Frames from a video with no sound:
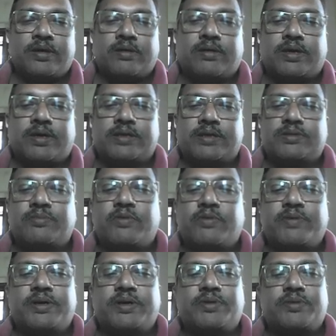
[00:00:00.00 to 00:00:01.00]
Okay, so
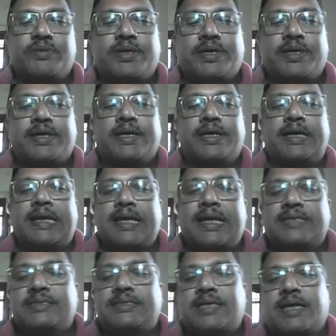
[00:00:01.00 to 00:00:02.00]
moving to the
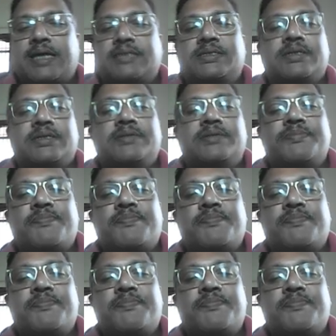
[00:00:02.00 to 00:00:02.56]
laser action,